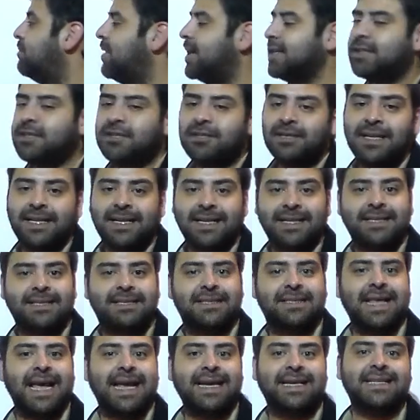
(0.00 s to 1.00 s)
much do
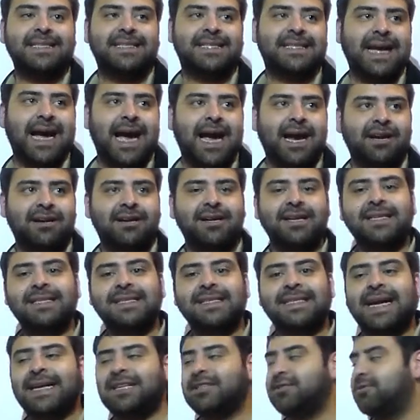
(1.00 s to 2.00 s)
they desire
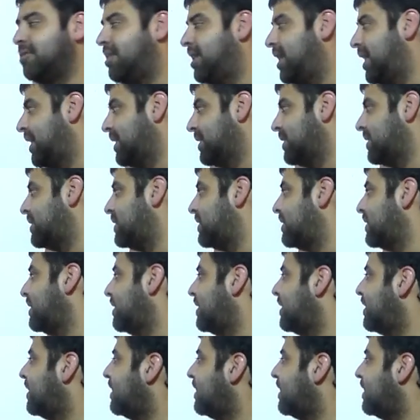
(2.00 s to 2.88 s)
electrons?